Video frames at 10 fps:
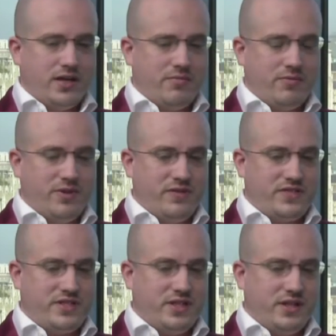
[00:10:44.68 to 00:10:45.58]
We've
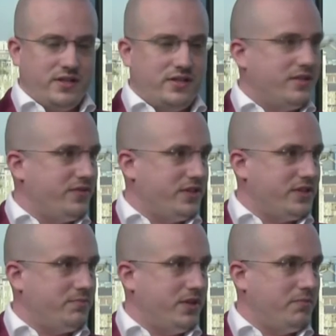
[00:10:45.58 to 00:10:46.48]
seen
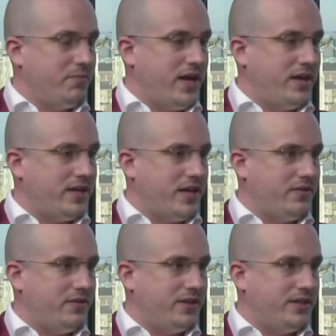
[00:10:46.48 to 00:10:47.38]
dividends being paid
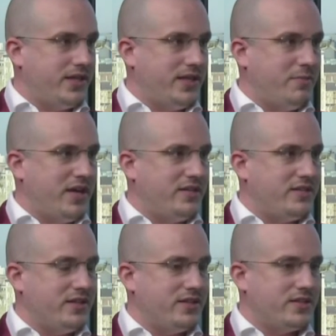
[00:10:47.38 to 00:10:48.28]
out on a daily
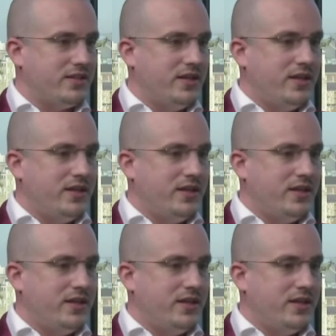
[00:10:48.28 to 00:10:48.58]
basis.